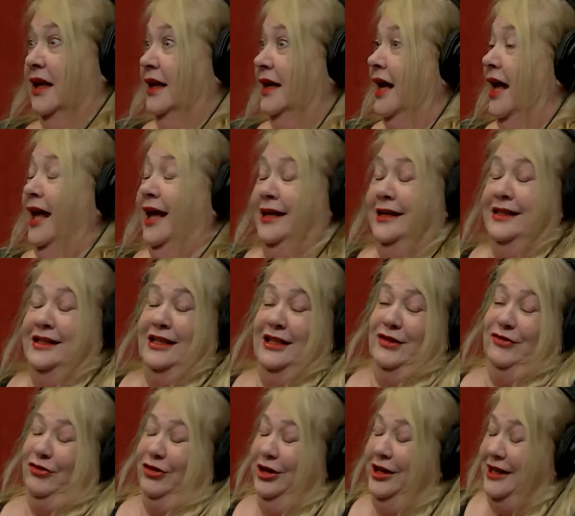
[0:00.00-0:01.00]
guy's
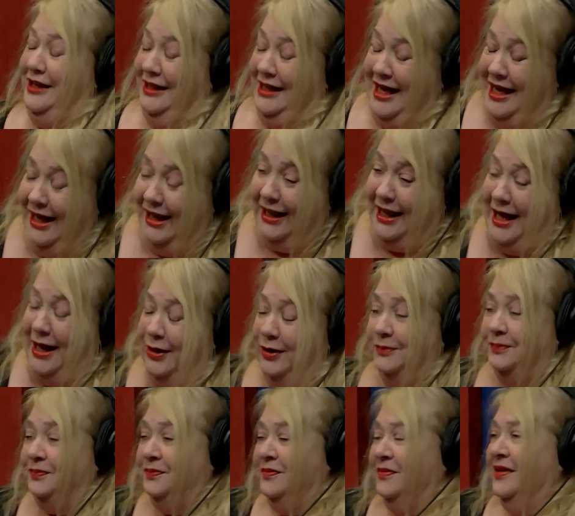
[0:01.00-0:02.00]
just freaking the hell
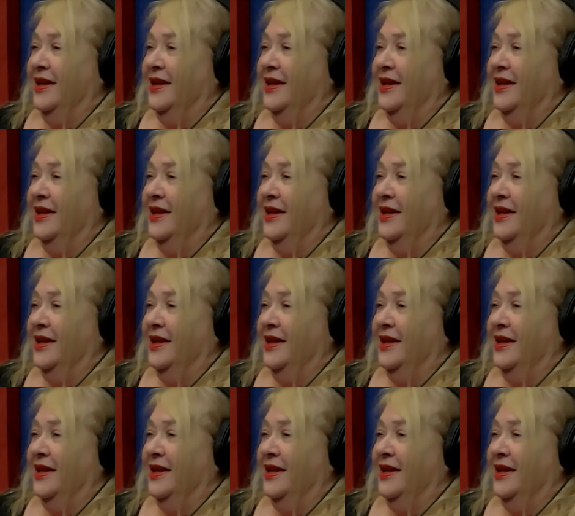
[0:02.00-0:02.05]
out.